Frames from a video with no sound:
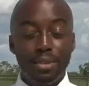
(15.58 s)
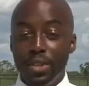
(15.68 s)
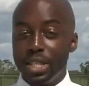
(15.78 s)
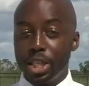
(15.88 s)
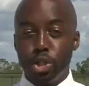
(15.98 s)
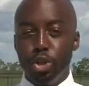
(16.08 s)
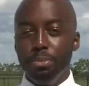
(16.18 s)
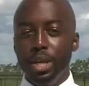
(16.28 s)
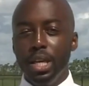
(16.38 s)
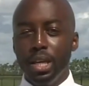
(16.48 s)
of this
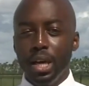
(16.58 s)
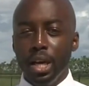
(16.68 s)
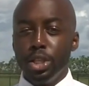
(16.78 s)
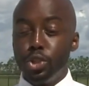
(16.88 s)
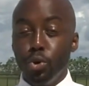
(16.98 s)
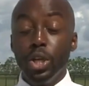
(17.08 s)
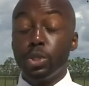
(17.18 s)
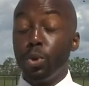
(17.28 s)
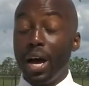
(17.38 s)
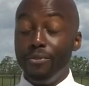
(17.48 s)
extreme heat, students
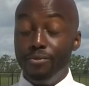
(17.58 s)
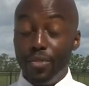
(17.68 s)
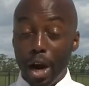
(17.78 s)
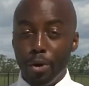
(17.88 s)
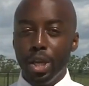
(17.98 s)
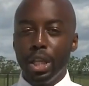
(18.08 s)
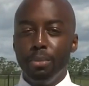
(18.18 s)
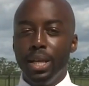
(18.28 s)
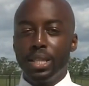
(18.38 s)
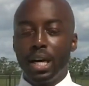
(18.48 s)
will have very
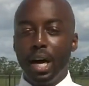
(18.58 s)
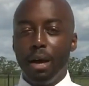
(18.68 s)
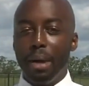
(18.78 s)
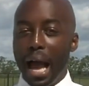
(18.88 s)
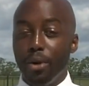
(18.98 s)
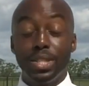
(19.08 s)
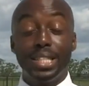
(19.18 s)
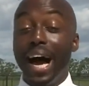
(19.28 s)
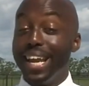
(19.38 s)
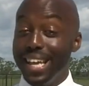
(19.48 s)
limited time
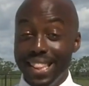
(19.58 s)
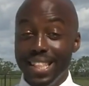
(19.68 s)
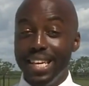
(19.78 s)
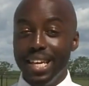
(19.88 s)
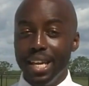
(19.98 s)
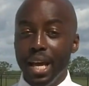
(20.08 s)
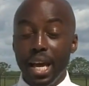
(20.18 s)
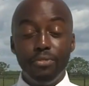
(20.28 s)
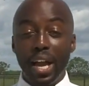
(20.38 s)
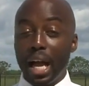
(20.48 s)
outside in the heat
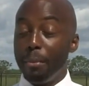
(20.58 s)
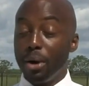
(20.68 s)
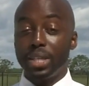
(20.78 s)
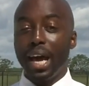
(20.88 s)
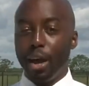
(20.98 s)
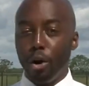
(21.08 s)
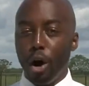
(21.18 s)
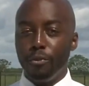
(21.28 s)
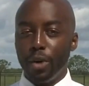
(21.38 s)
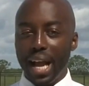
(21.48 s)
if they come outside at
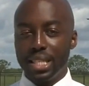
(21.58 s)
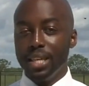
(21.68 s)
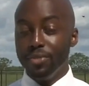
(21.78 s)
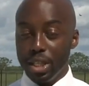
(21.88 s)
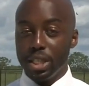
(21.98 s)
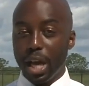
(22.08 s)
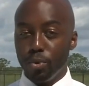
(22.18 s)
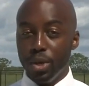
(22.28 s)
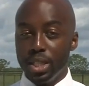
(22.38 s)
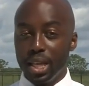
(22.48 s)
all for activities like
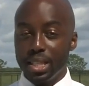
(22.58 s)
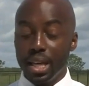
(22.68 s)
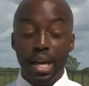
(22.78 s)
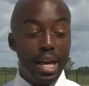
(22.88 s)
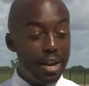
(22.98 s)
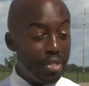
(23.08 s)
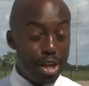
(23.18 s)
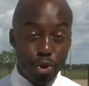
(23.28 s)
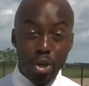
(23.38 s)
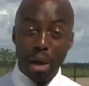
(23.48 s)
recess. If they
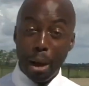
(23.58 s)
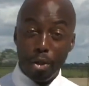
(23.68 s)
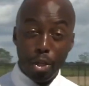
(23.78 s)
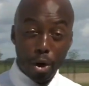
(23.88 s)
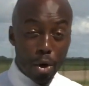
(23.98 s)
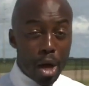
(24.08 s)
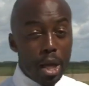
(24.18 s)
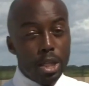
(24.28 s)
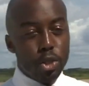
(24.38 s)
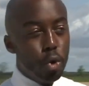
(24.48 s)
do come out though,
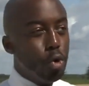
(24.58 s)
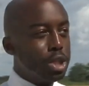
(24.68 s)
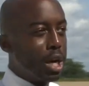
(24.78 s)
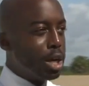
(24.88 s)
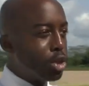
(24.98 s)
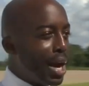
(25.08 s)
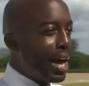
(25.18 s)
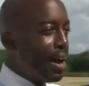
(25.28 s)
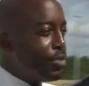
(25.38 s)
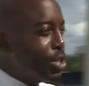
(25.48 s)
schools are gonna try to
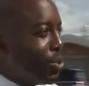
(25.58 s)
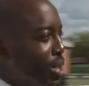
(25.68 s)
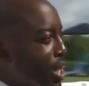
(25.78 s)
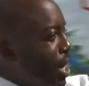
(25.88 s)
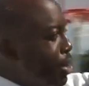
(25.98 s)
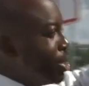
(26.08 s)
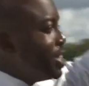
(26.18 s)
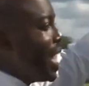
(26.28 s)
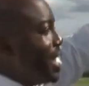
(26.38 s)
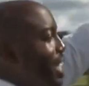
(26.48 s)
have the students under
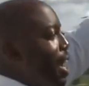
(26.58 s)
shaded